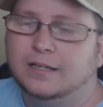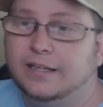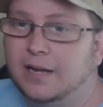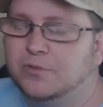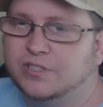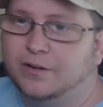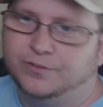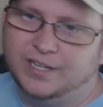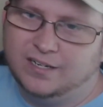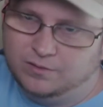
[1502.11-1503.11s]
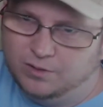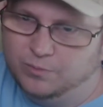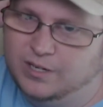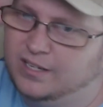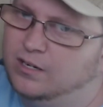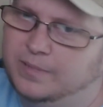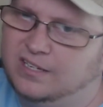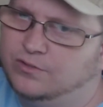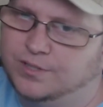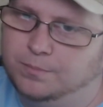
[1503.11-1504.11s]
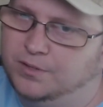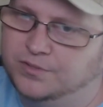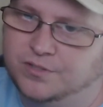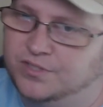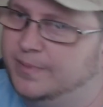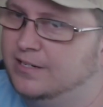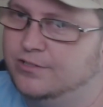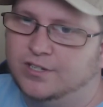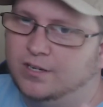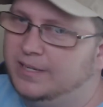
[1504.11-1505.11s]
gamers, I don't think you're really going to be using the Bluetooth speakers.